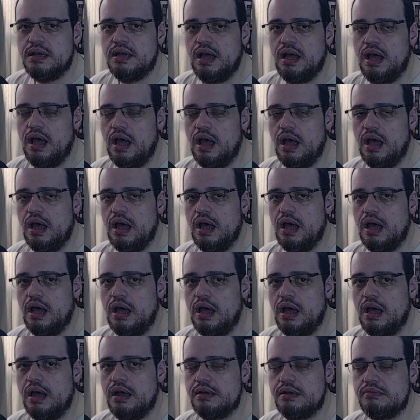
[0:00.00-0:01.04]

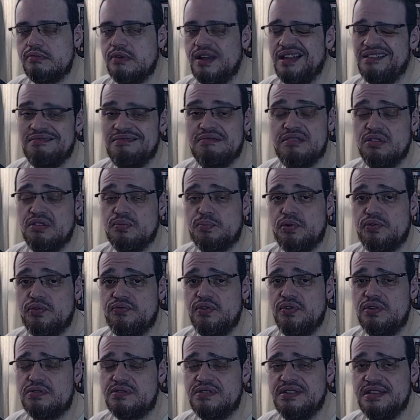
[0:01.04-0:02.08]
uh, well, you
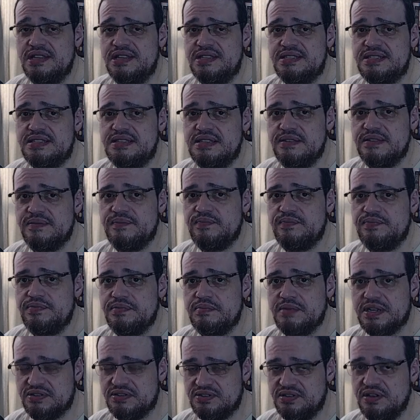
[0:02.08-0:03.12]
provoked this.
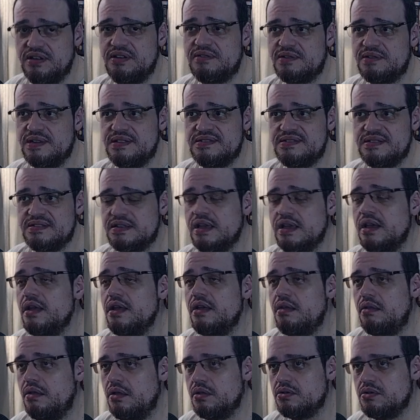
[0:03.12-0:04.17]
Because you're racist.
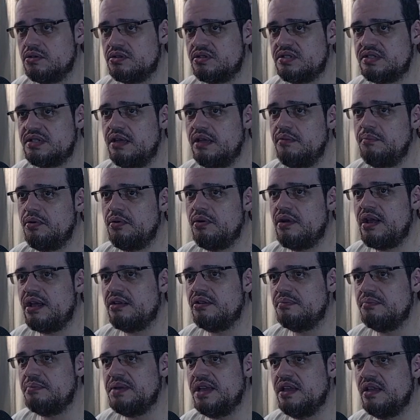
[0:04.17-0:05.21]
Well, temporarily
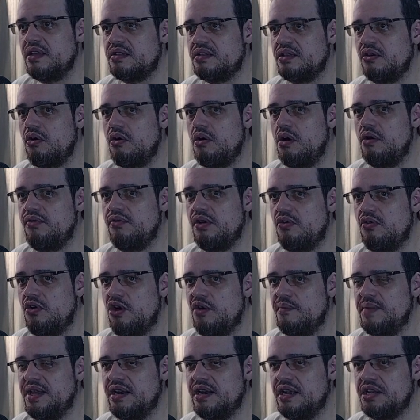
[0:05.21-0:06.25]
paying the
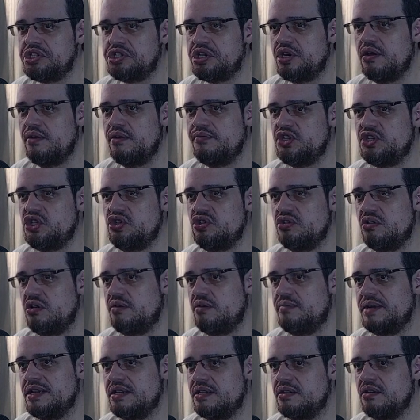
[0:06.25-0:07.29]
overwhelming nature of sure,
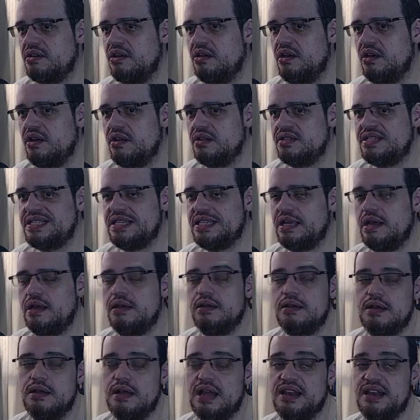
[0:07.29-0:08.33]
but it goes.
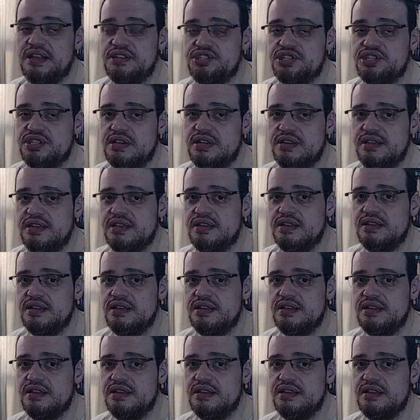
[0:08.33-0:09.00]
Allegedly.